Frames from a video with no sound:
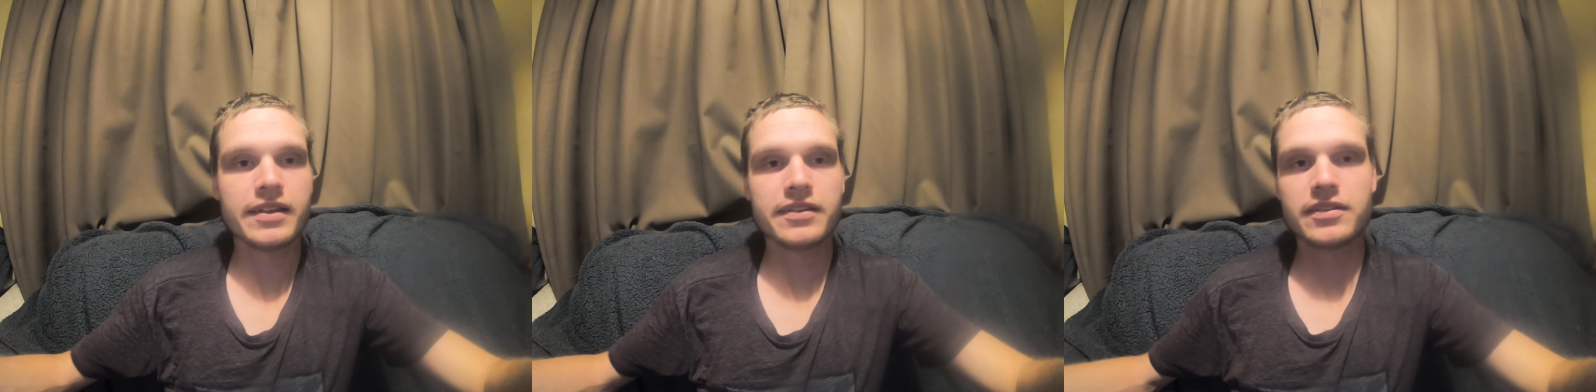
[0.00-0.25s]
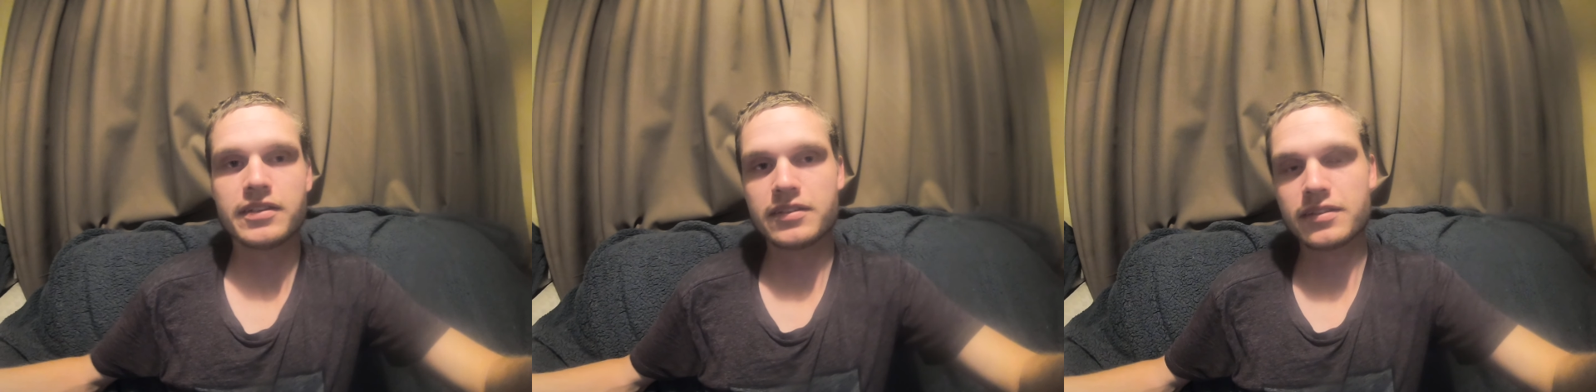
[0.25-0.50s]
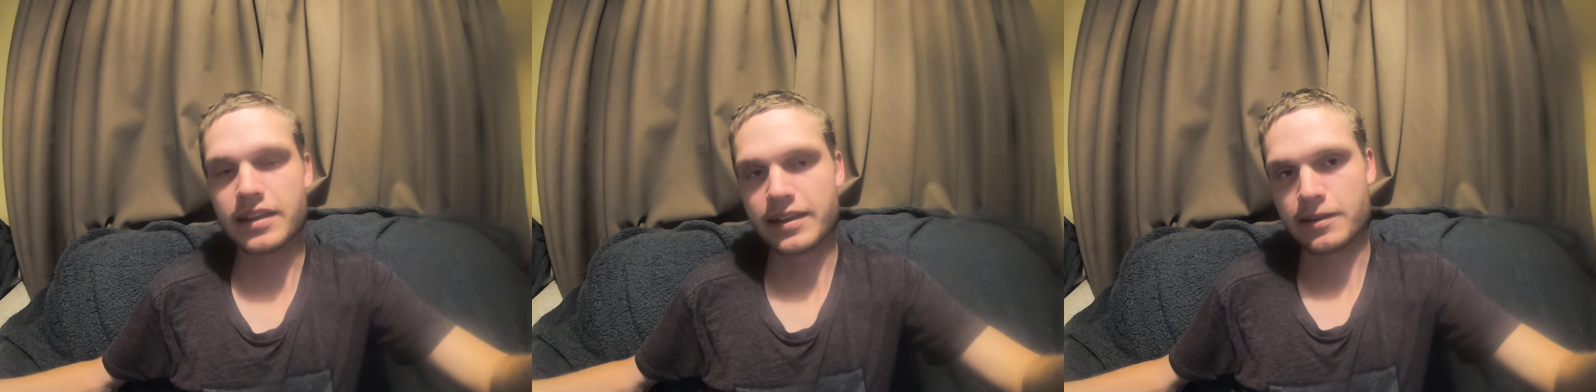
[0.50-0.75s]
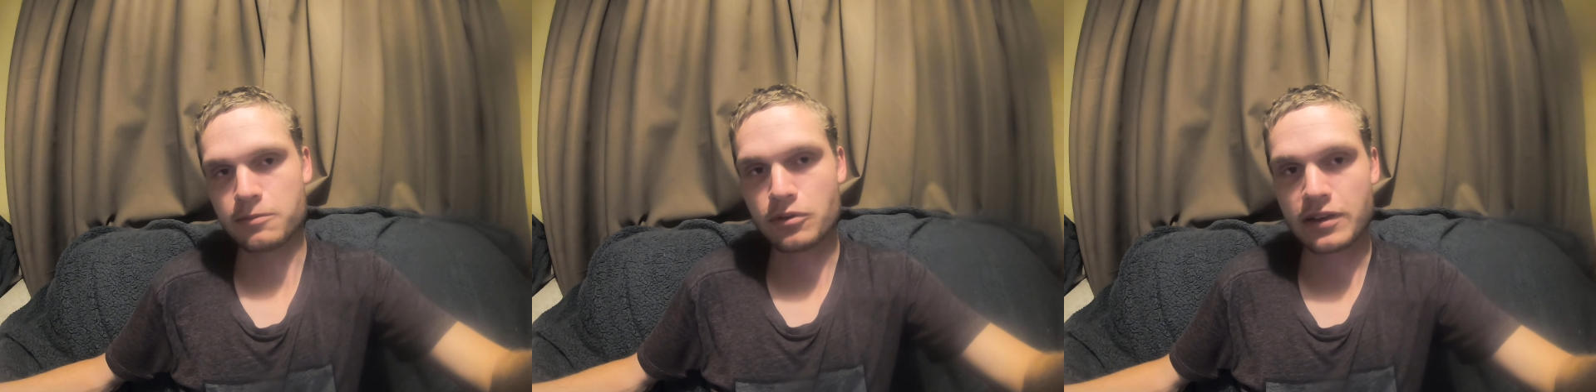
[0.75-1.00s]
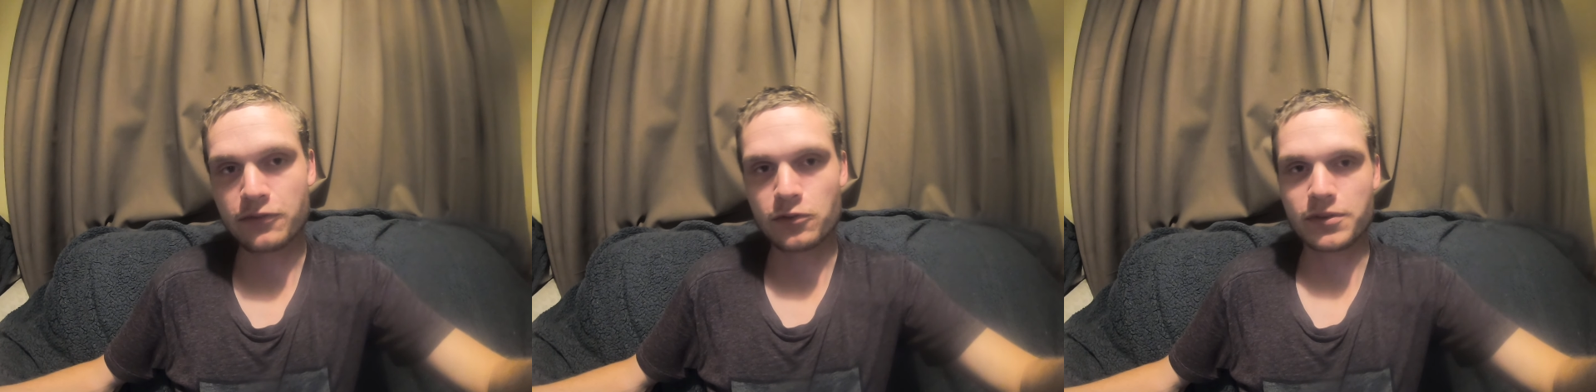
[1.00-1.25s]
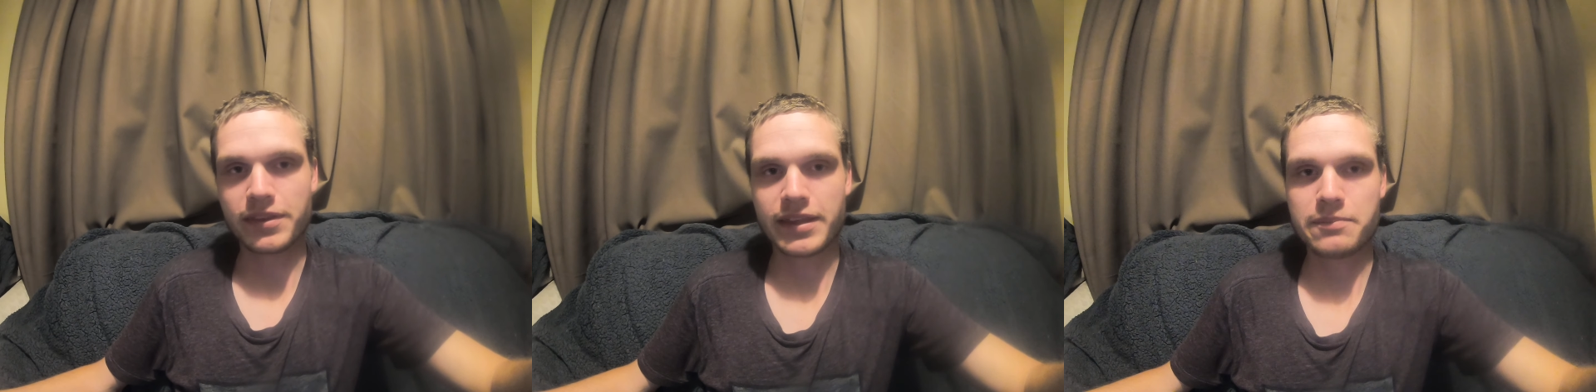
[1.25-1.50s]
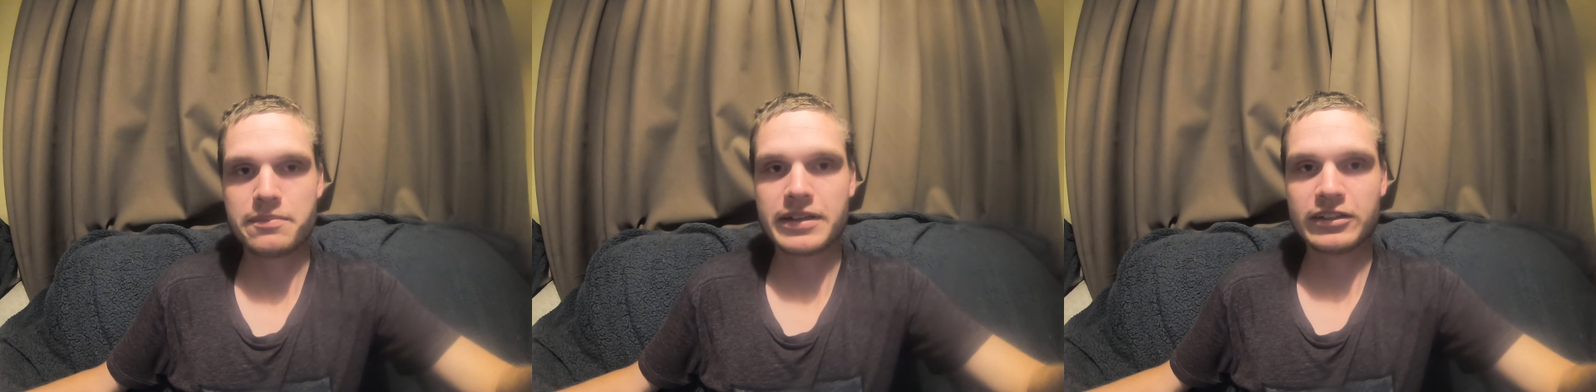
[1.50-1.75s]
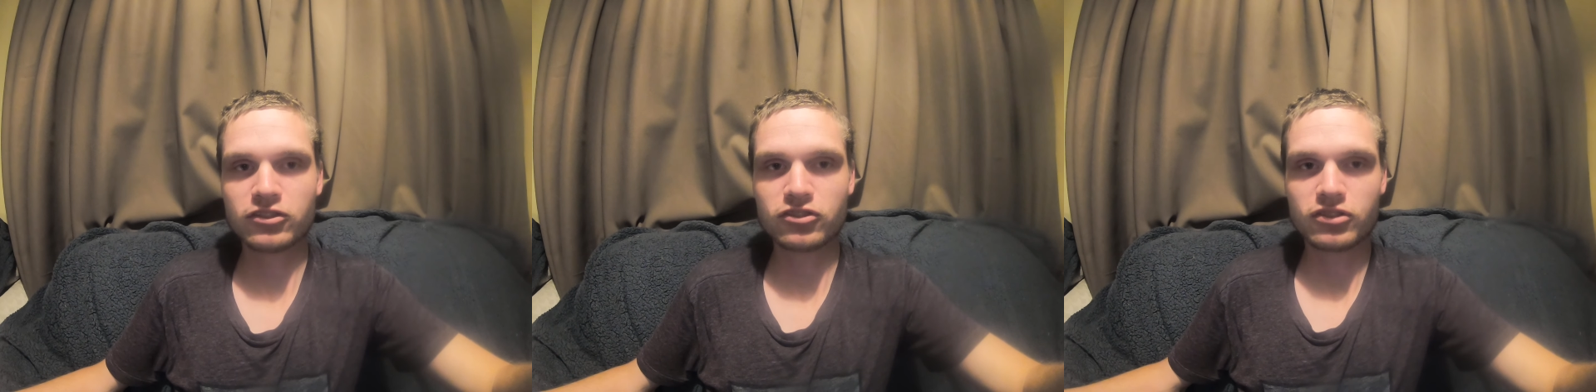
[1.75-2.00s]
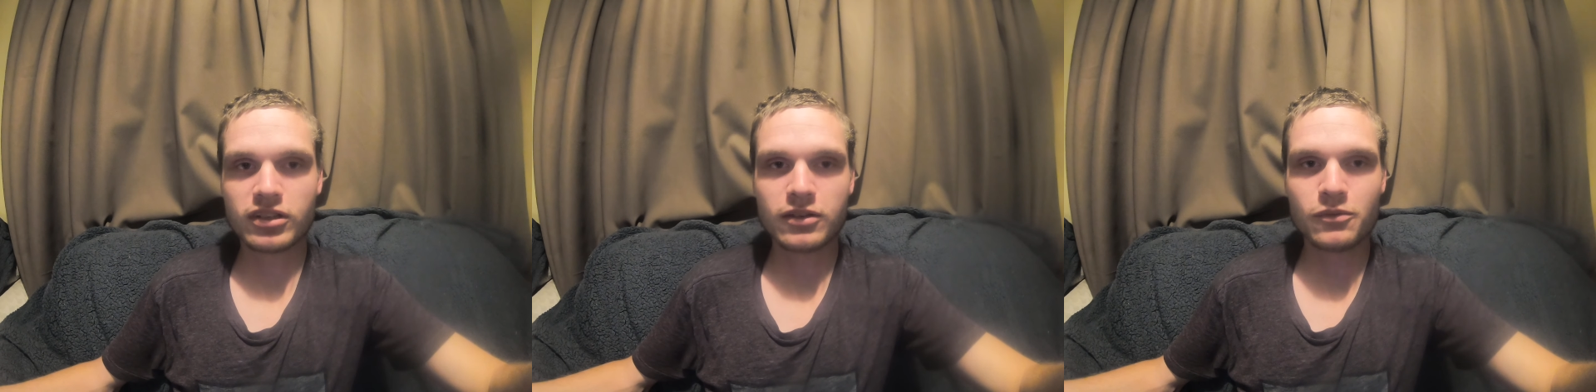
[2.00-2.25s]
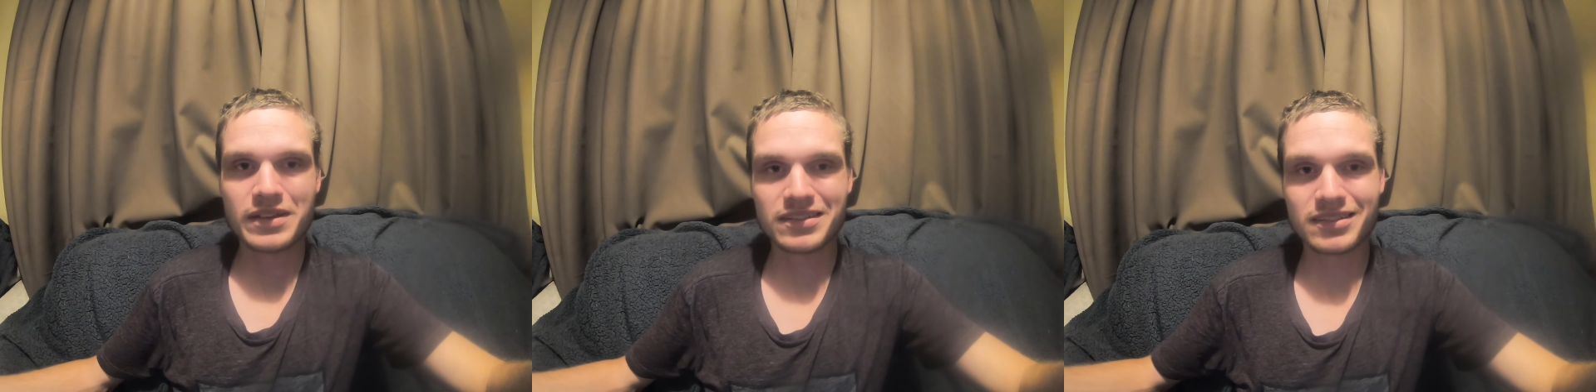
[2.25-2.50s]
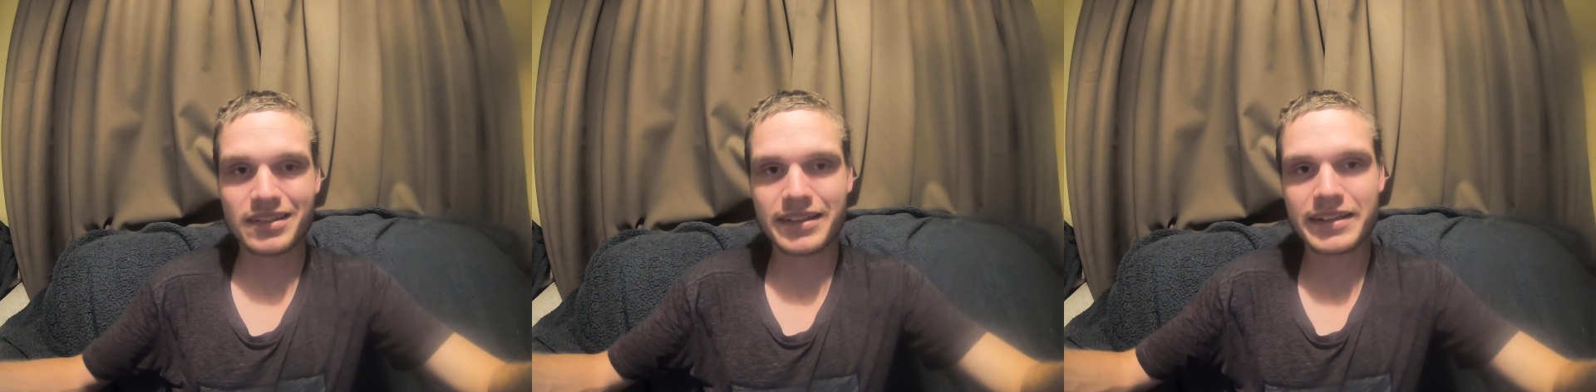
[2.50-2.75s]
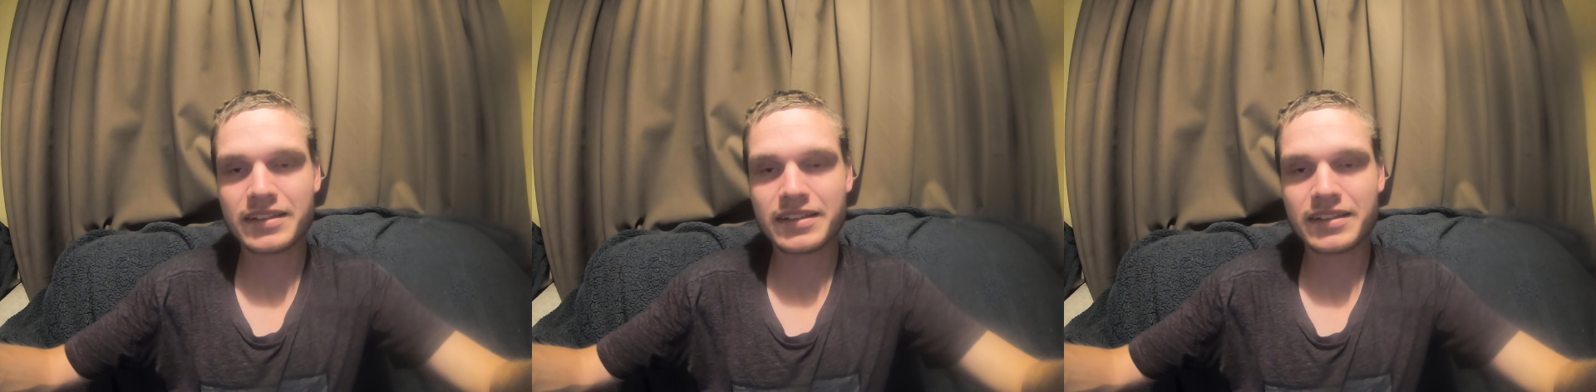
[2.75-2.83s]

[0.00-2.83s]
Did preview that match recently,